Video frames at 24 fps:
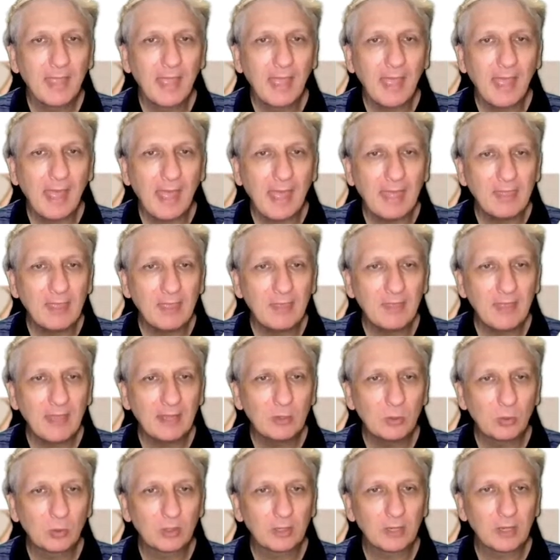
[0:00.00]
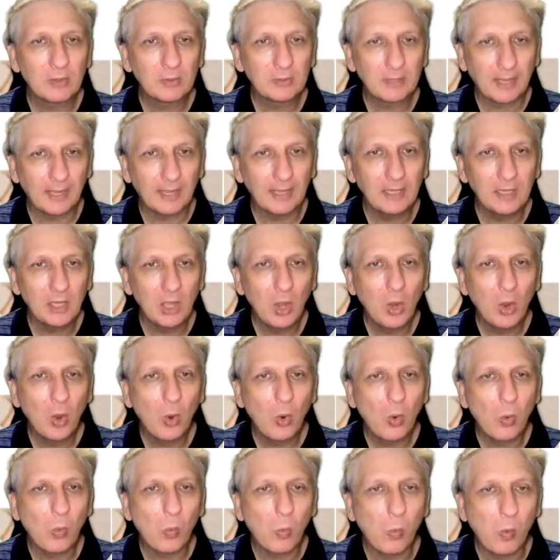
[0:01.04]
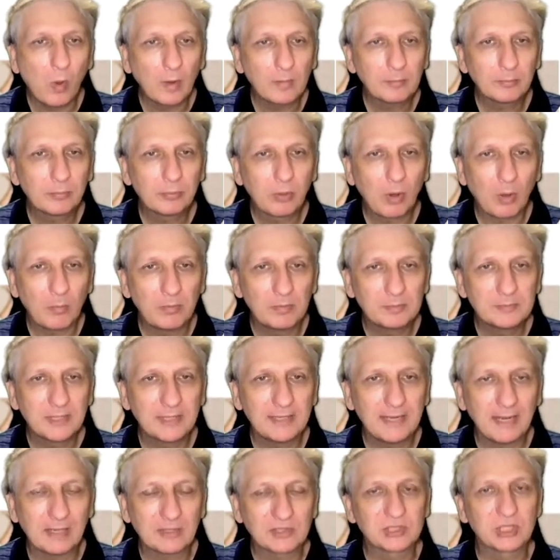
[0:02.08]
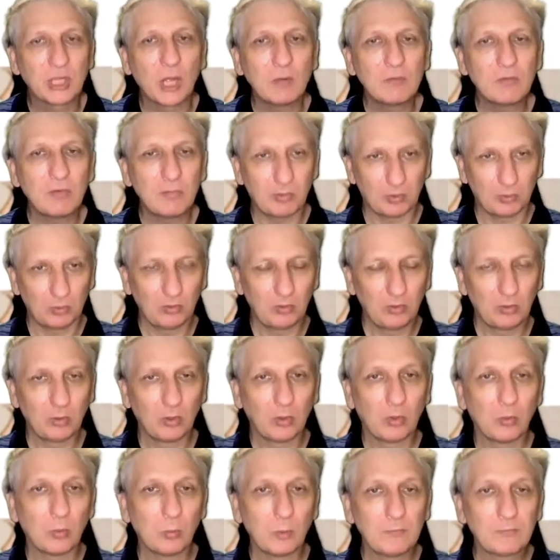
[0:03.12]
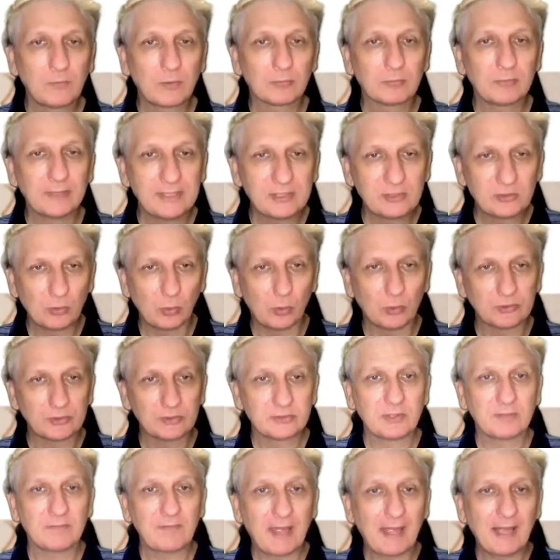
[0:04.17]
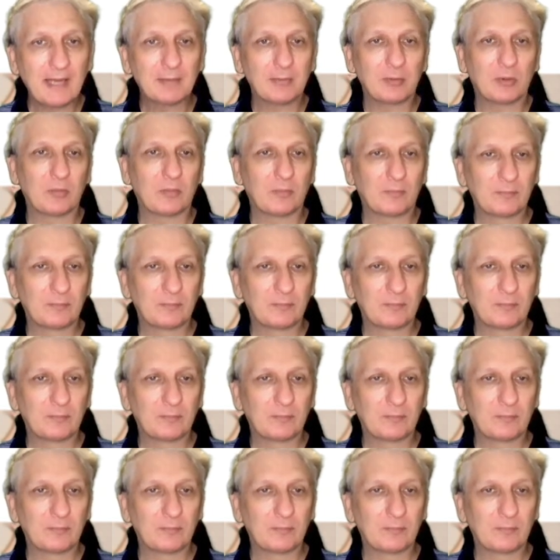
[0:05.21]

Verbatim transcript: And then they look at okay, what problems are now solvable with the resources available?